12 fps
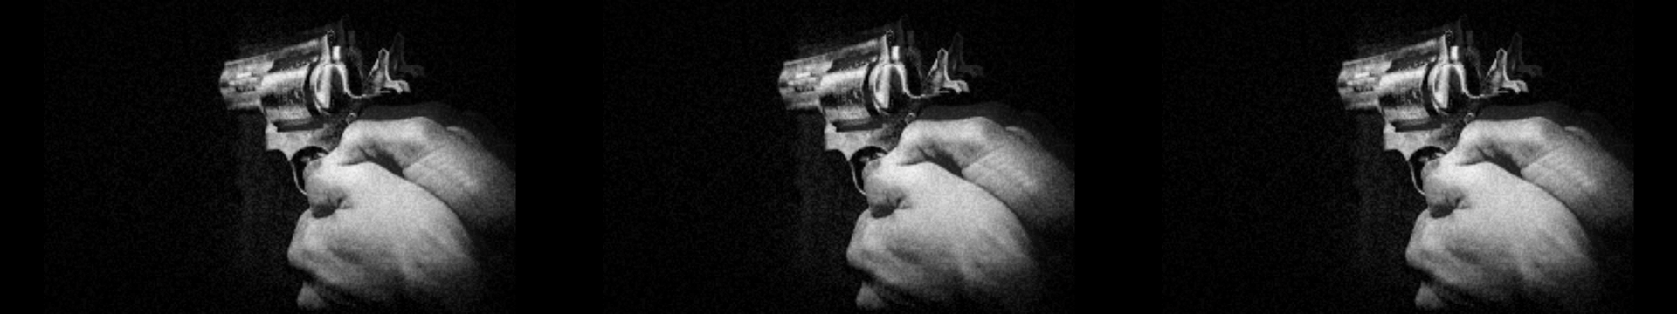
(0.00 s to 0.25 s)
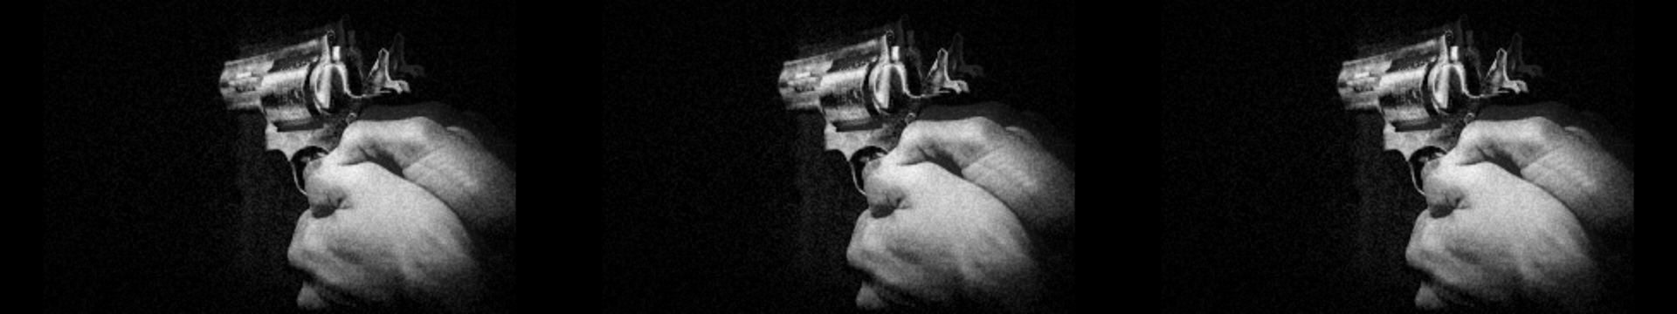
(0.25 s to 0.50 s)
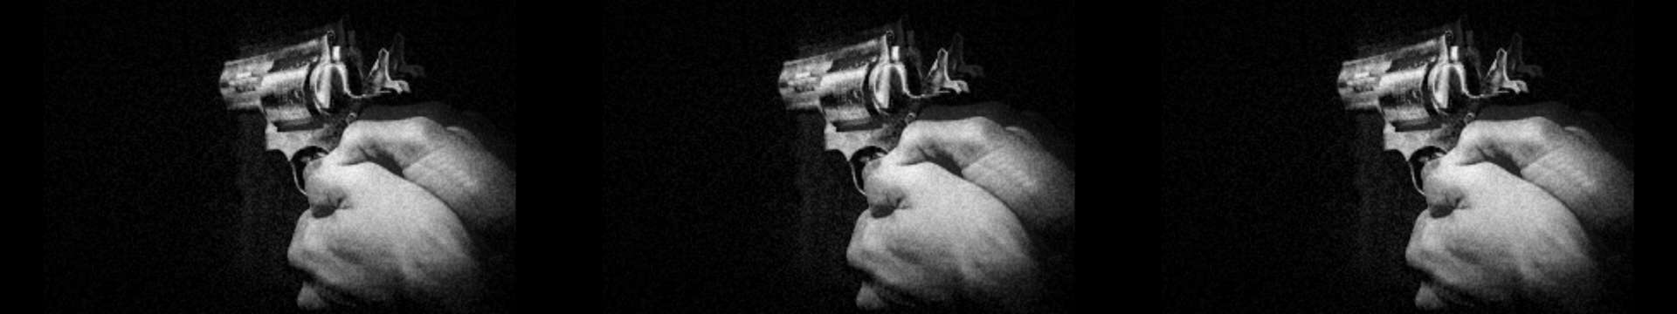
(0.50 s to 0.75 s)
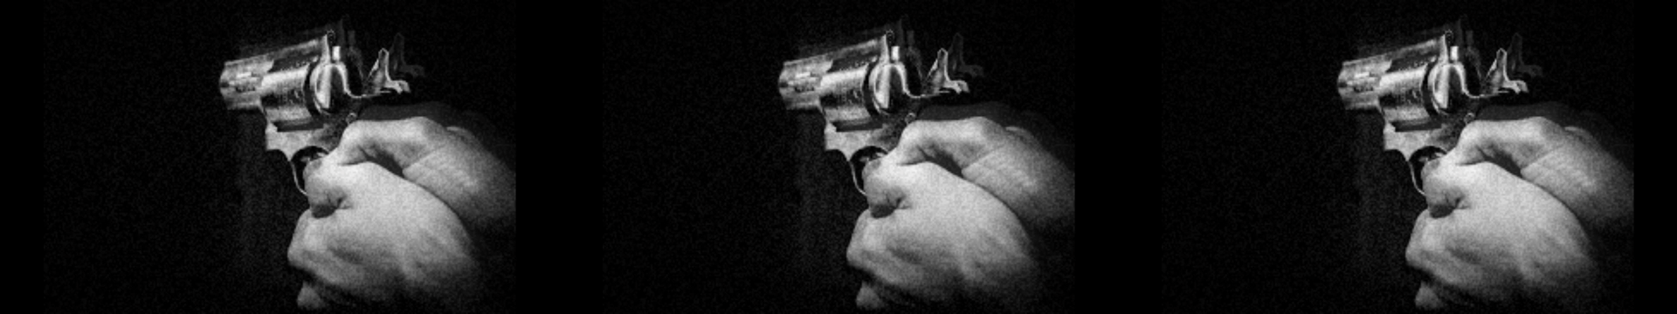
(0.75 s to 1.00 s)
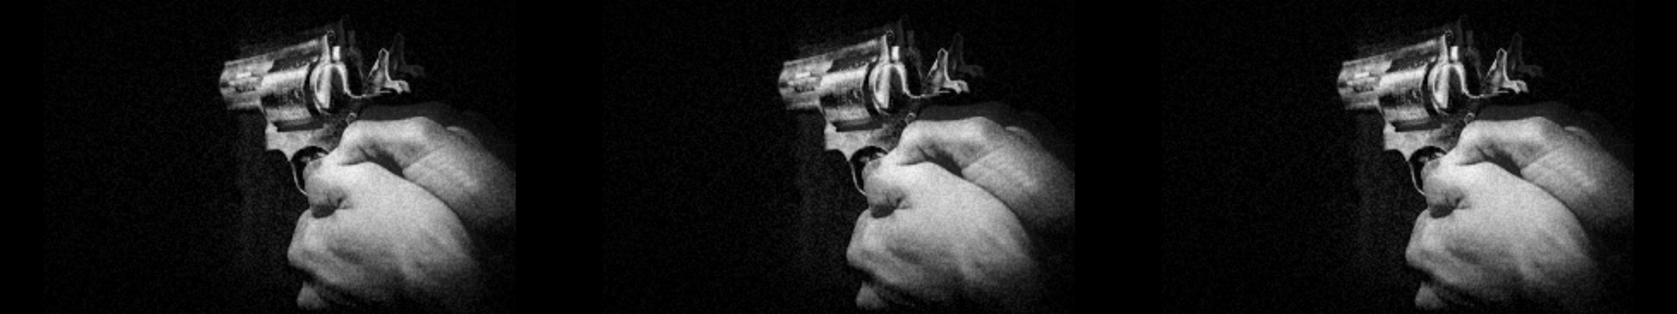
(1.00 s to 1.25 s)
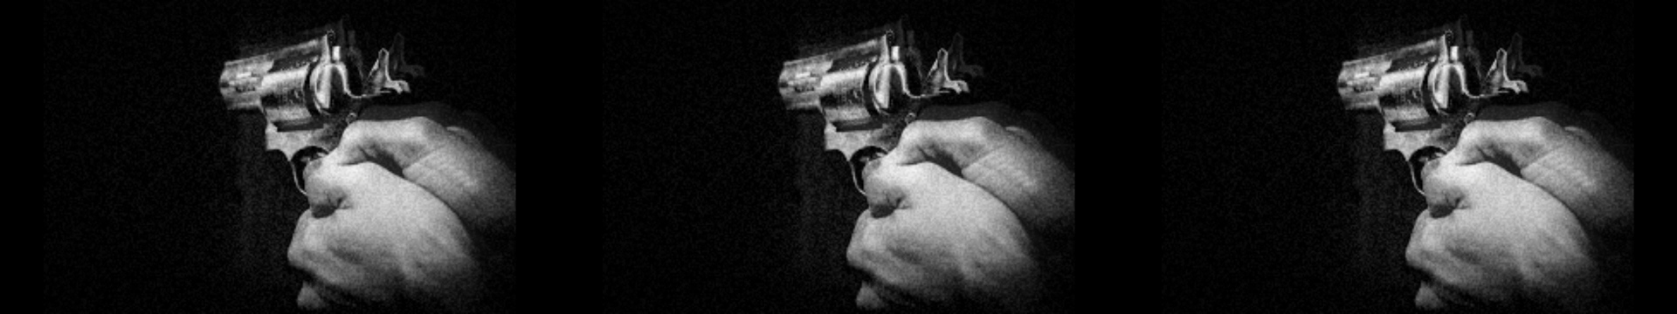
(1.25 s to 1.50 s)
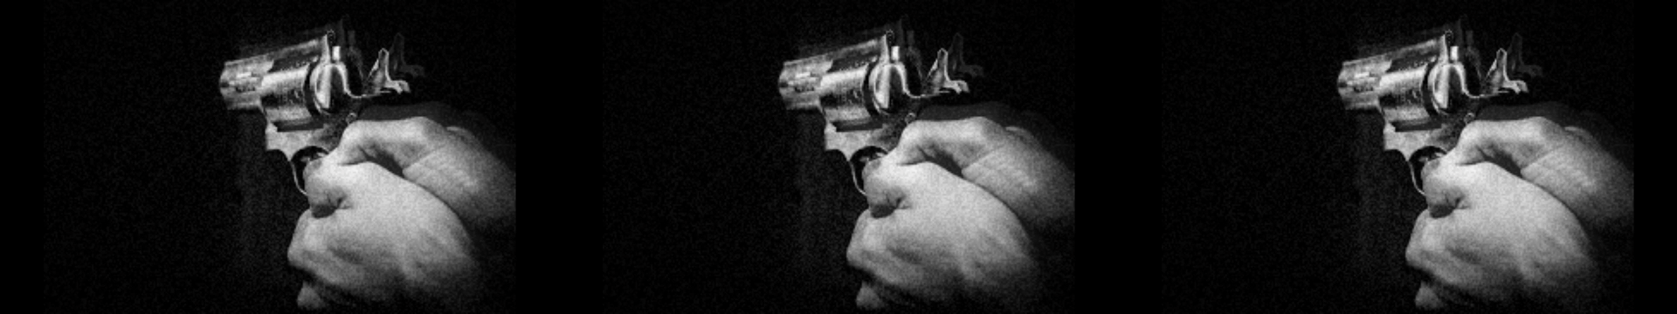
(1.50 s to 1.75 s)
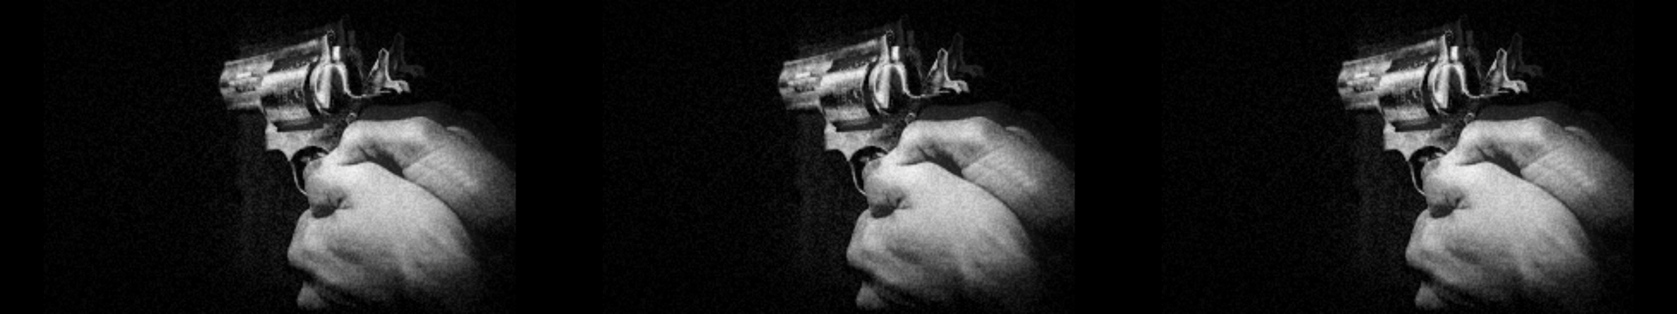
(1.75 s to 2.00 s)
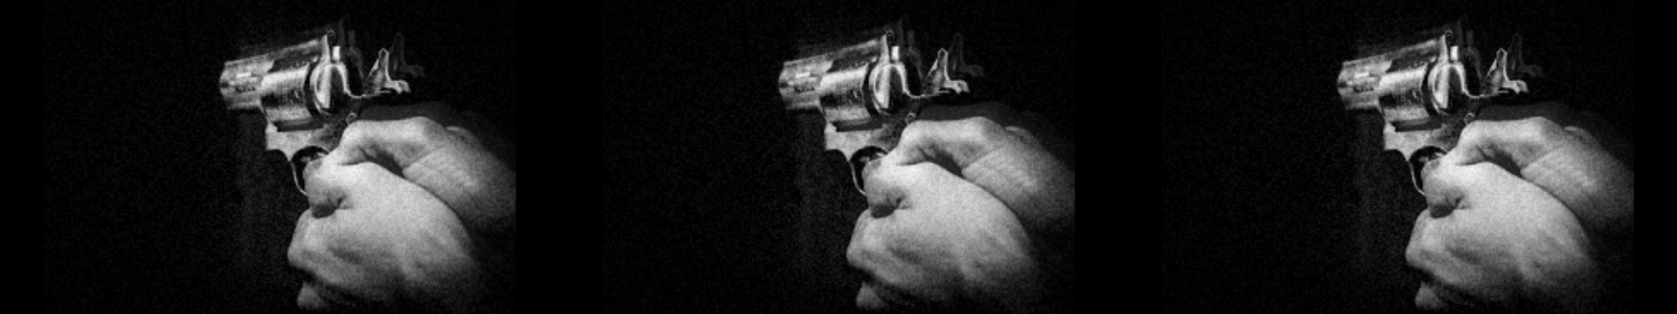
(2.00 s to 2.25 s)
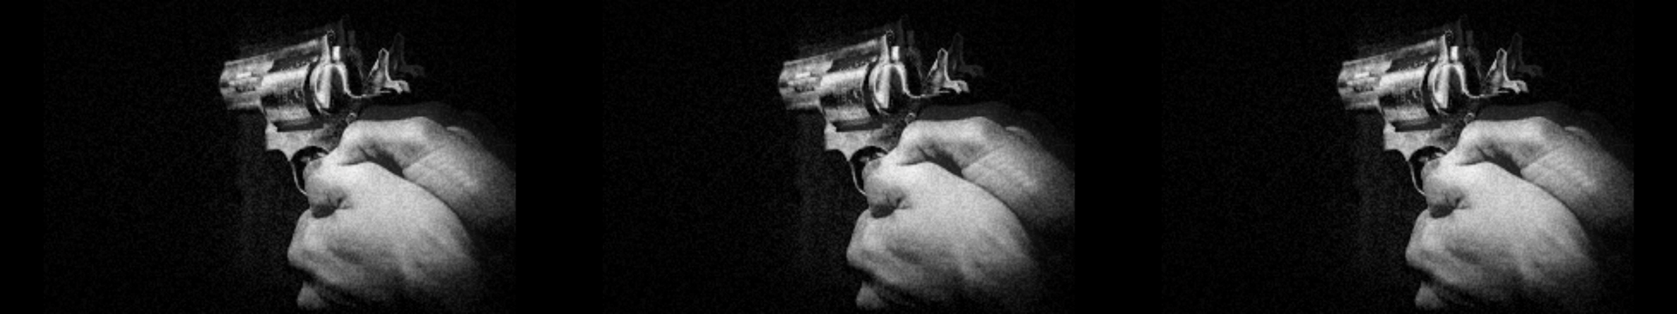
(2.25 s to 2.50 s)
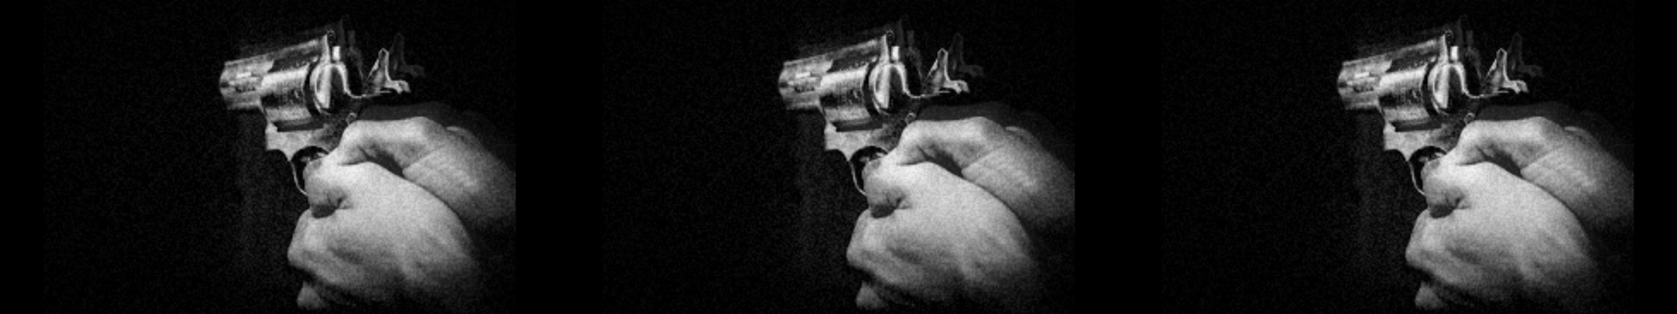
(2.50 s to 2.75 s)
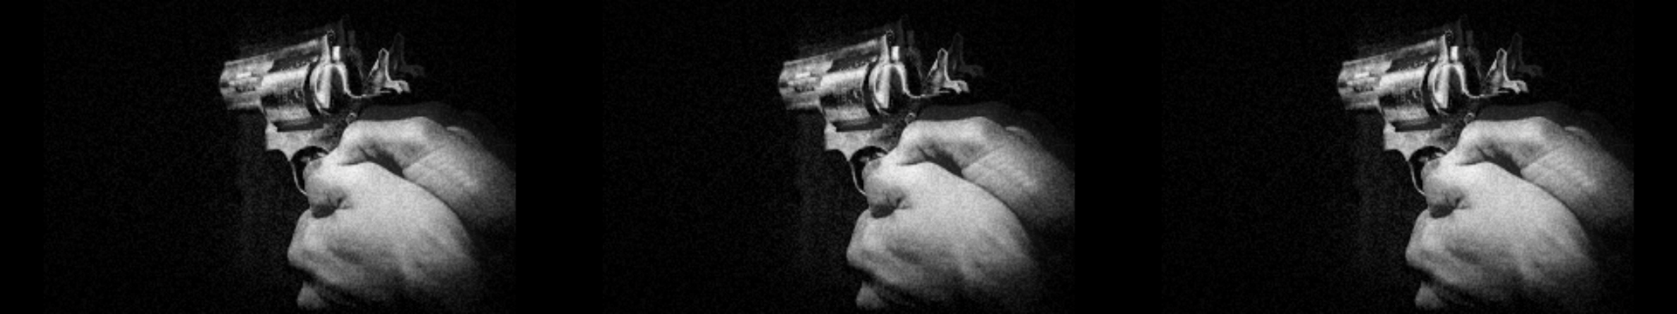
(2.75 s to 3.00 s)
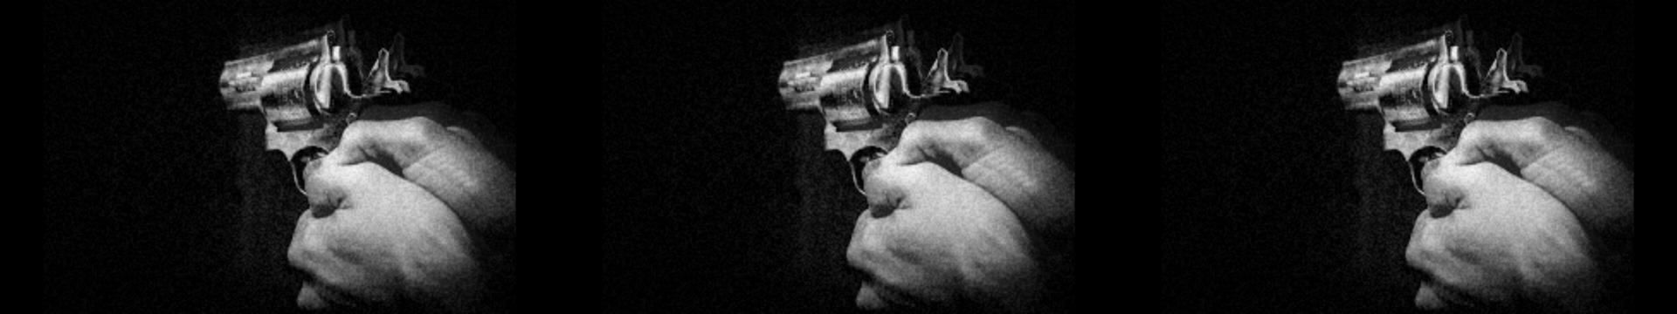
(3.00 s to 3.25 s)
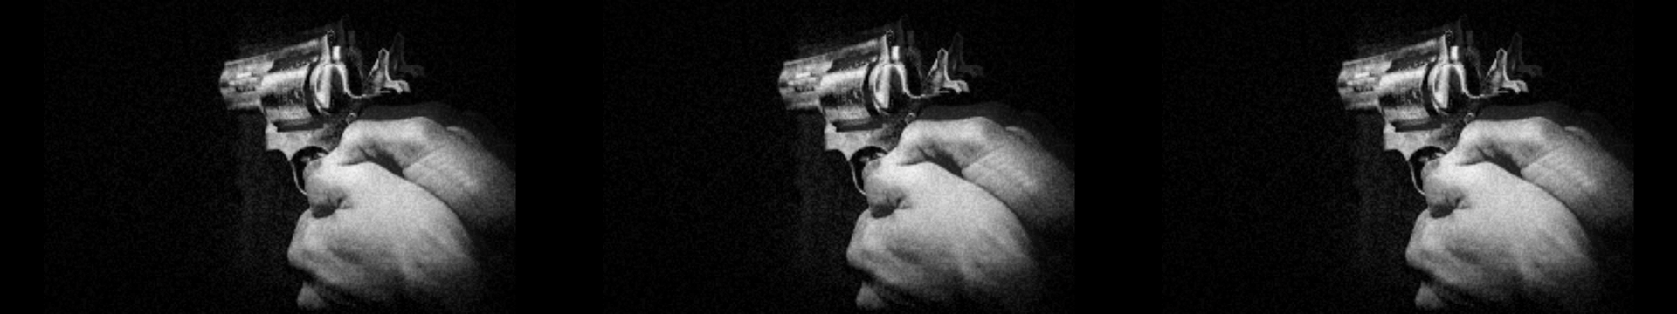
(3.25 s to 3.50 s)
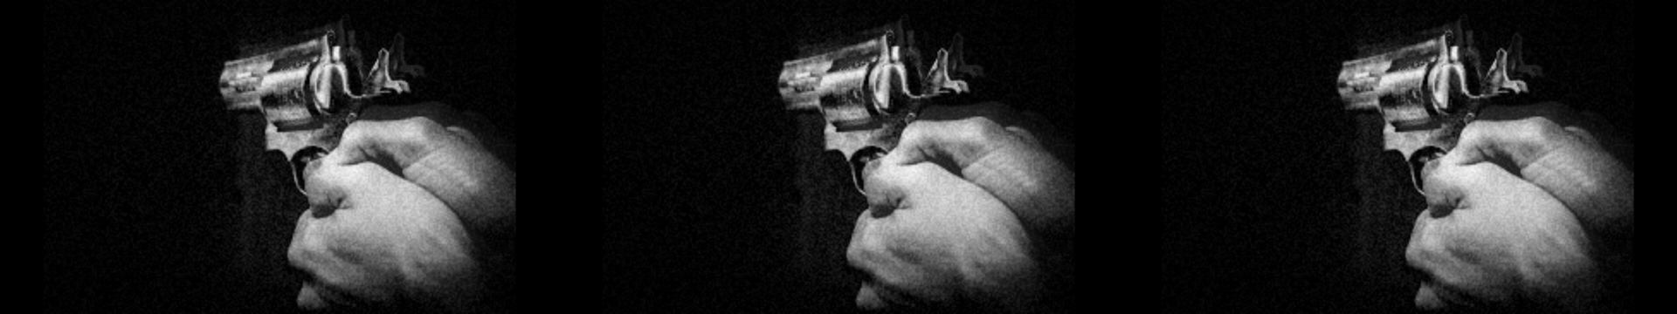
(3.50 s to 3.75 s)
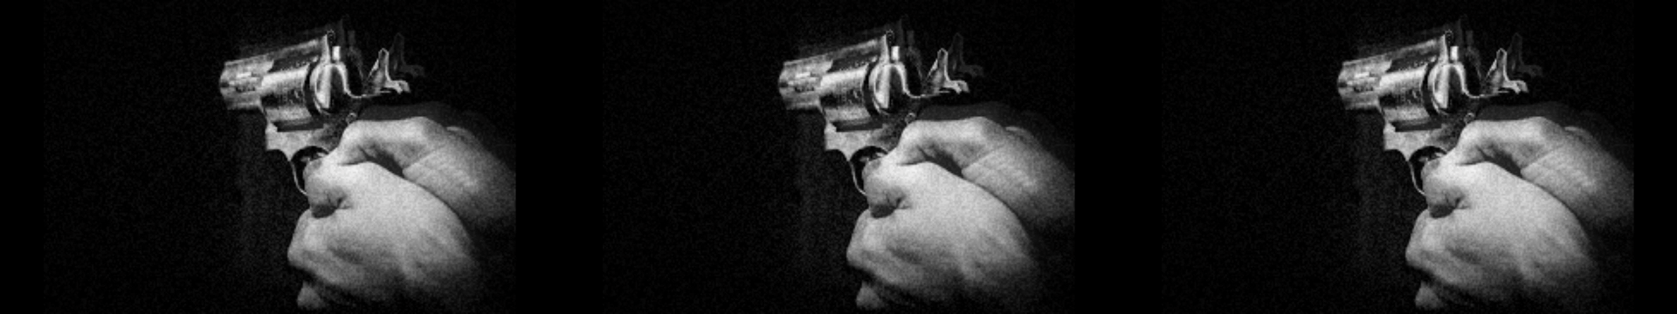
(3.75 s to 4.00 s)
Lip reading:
[unreadable: no face in view]